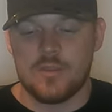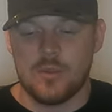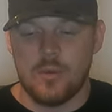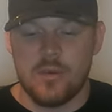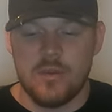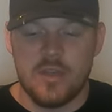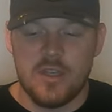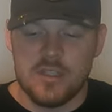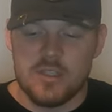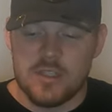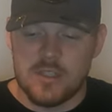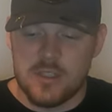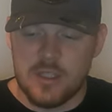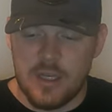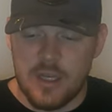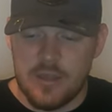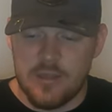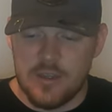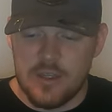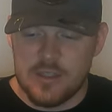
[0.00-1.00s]
So in this
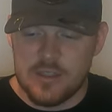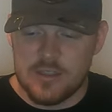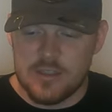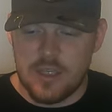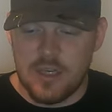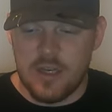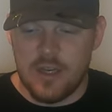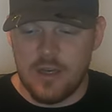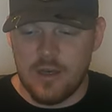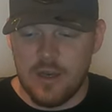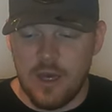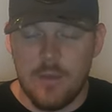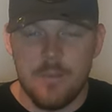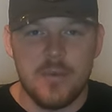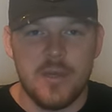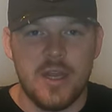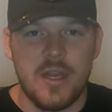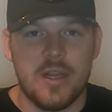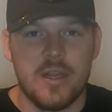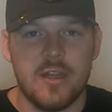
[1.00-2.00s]

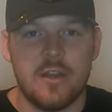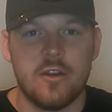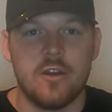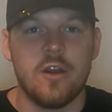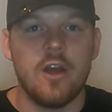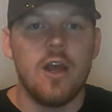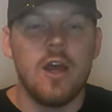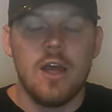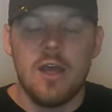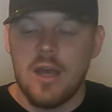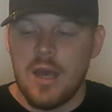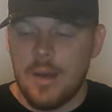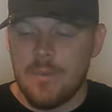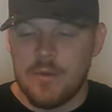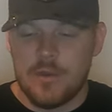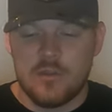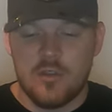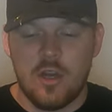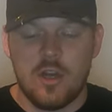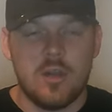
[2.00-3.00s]
update here, I'm
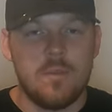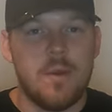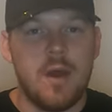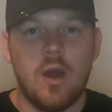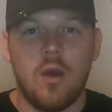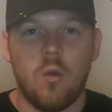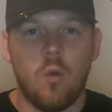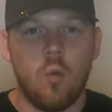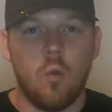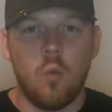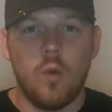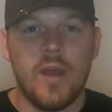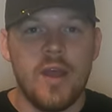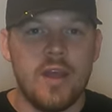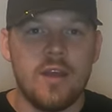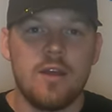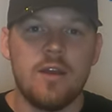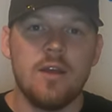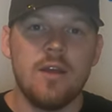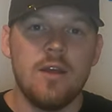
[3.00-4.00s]
going to talk about
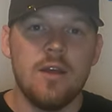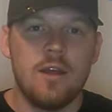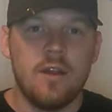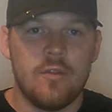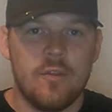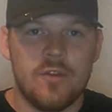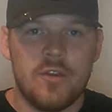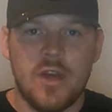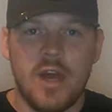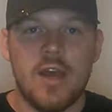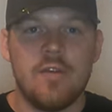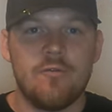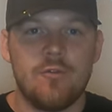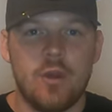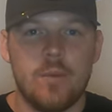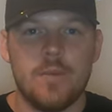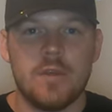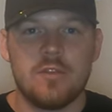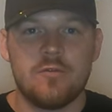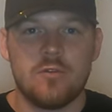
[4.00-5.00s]
when the time
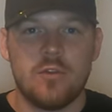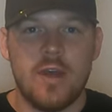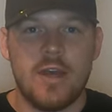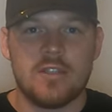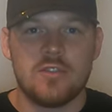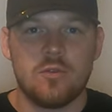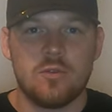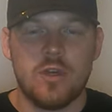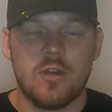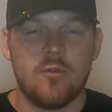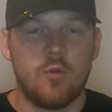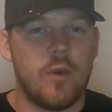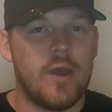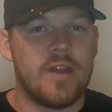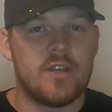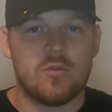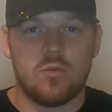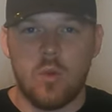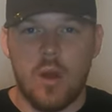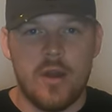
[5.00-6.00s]
frame is to the actual
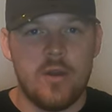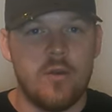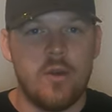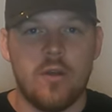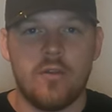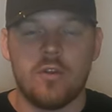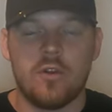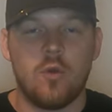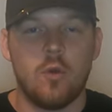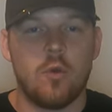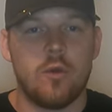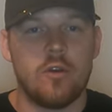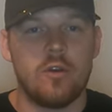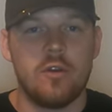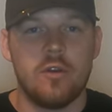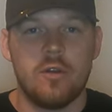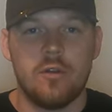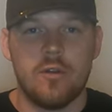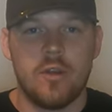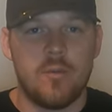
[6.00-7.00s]
giveaway. It's right around the
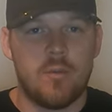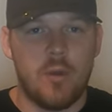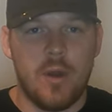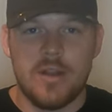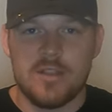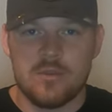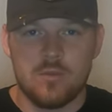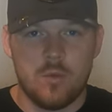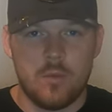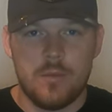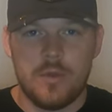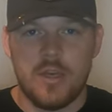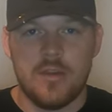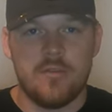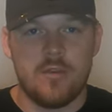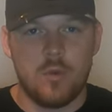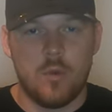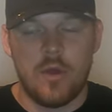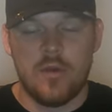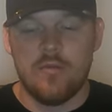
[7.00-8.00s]
corner. The prizes will be
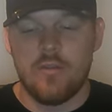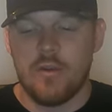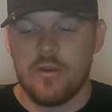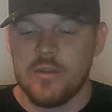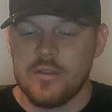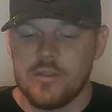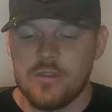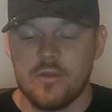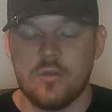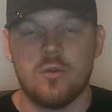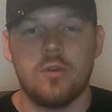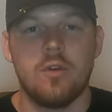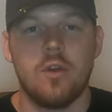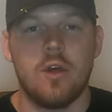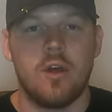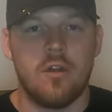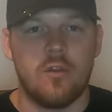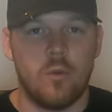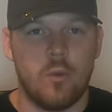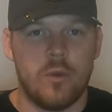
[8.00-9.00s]
given away very soon.
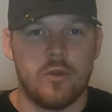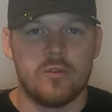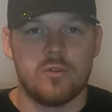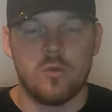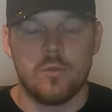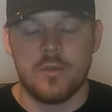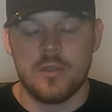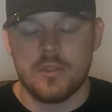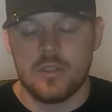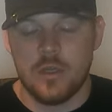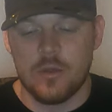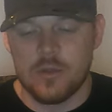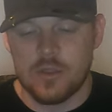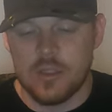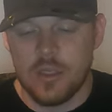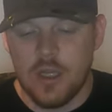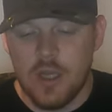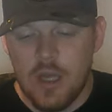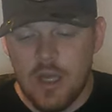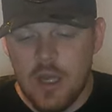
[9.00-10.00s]
The winners will be
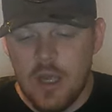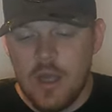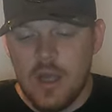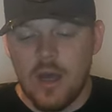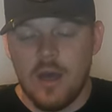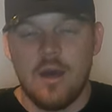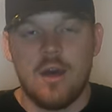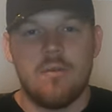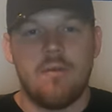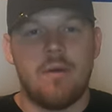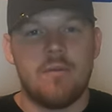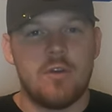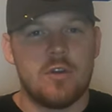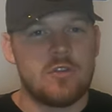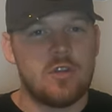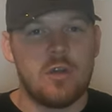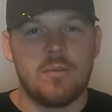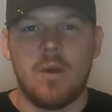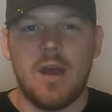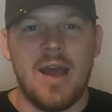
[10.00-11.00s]
chosen. I'm going
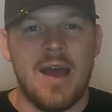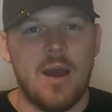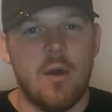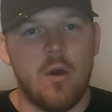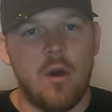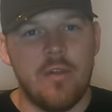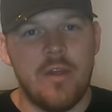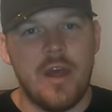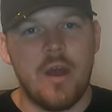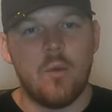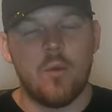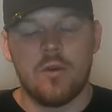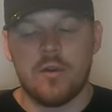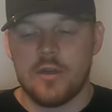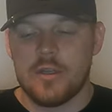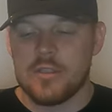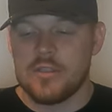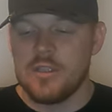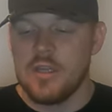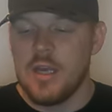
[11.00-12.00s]
to talk about how all that
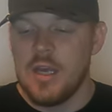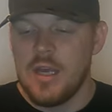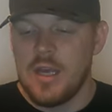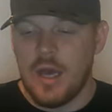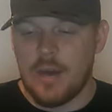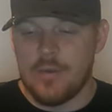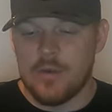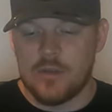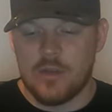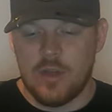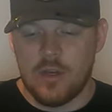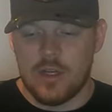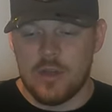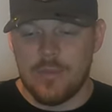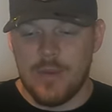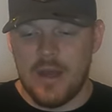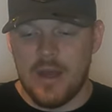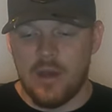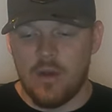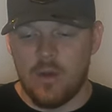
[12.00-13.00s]
works. I'm going to talk
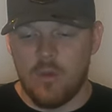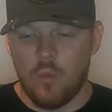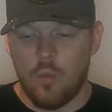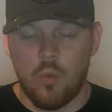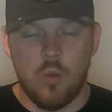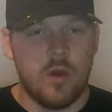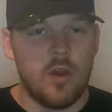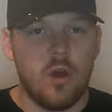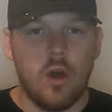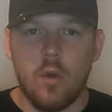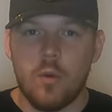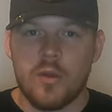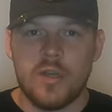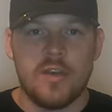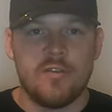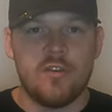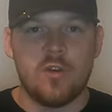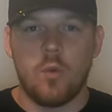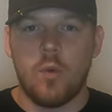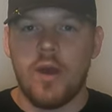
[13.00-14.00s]
about what all we're
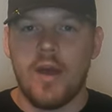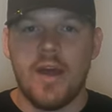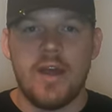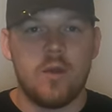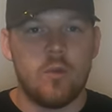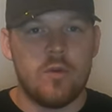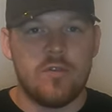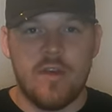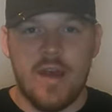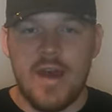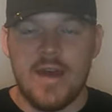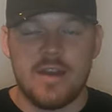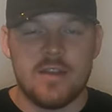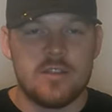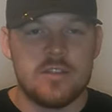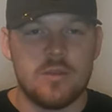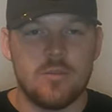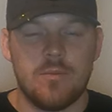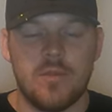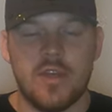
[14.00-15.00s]
giving away. We've
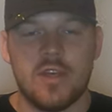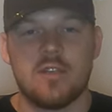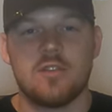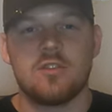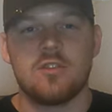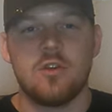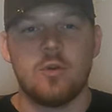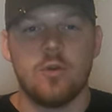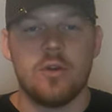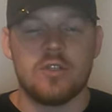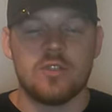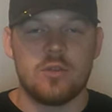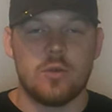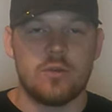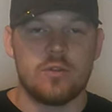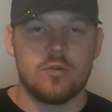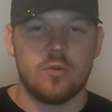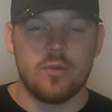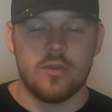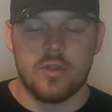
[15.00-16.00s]
added some things to it,
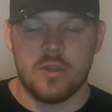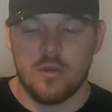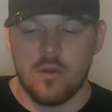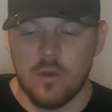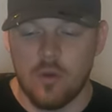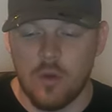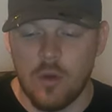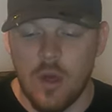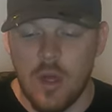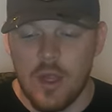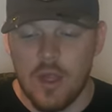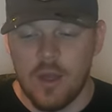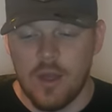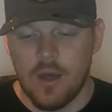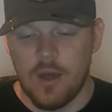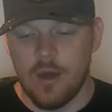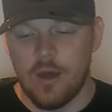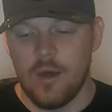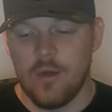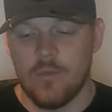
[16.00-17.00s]
so it's really cool.
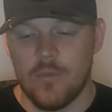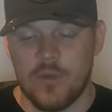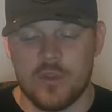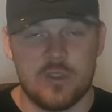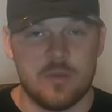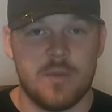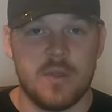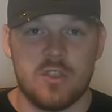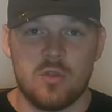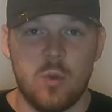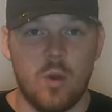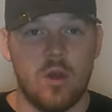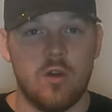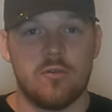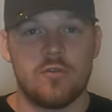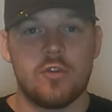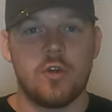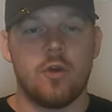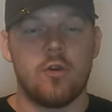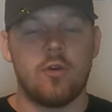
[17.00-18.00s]
There's going to be
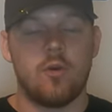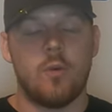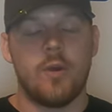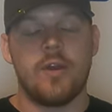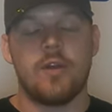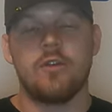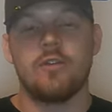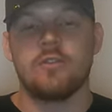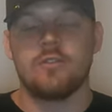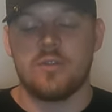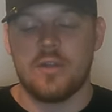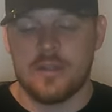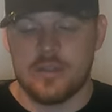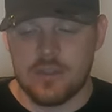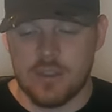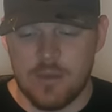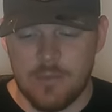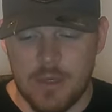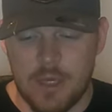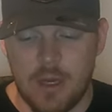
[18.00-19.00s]
12 total winners, so
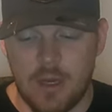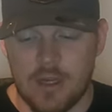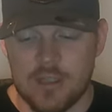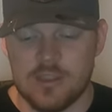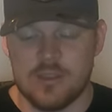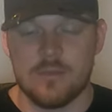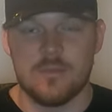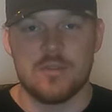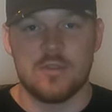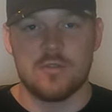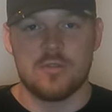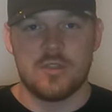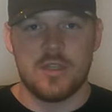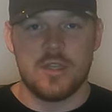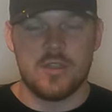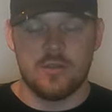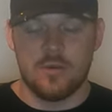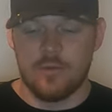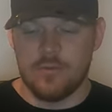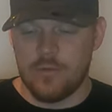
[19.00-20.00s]
that's going to be awesome, so
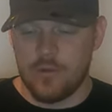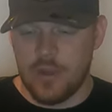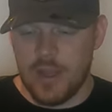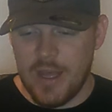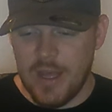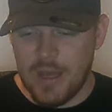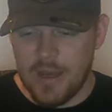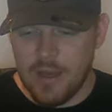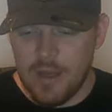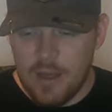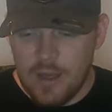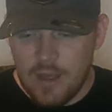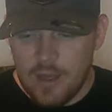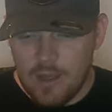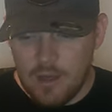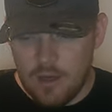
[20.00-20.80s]
stay tuned for that.